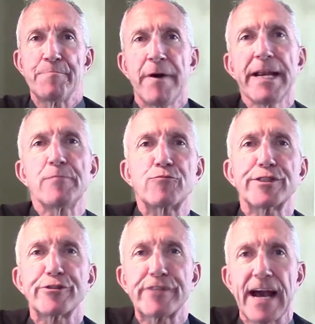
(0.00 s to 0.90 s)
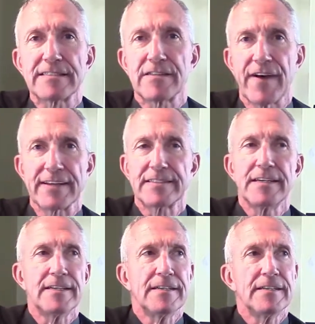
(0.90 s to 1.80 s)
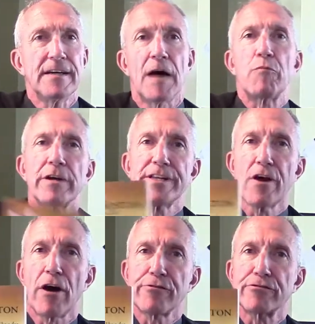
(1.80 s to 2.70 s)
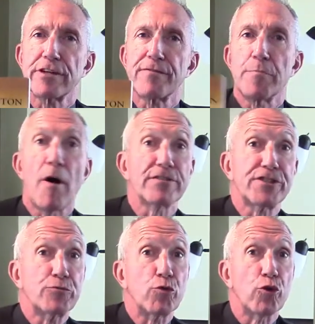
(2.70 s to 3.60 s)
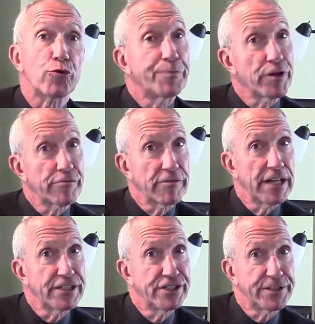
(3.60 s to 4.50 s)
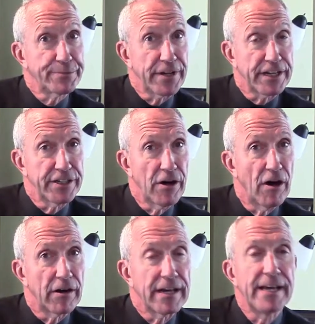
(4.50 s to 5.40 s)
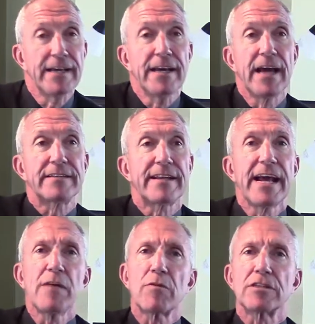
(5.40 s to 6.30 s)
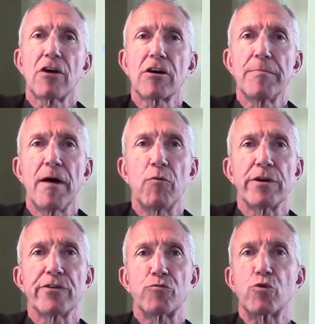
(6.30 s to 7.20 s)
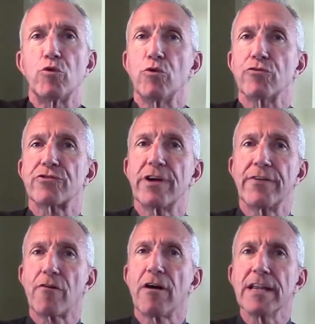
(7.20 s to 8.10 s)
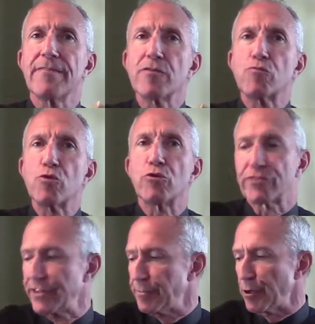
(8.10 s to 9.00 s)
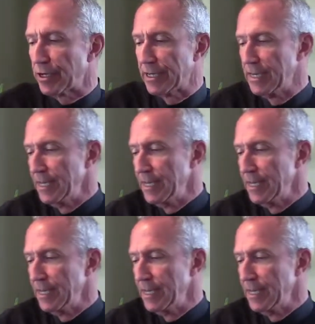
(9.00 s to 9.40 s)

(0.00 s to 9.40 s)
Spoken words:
my name is Richard Cassavant. I'm one of the authors of the Boston Rules, Building Relationships Like a Dog. And today I want to talk about one of the rules. There are 11 rules in the book.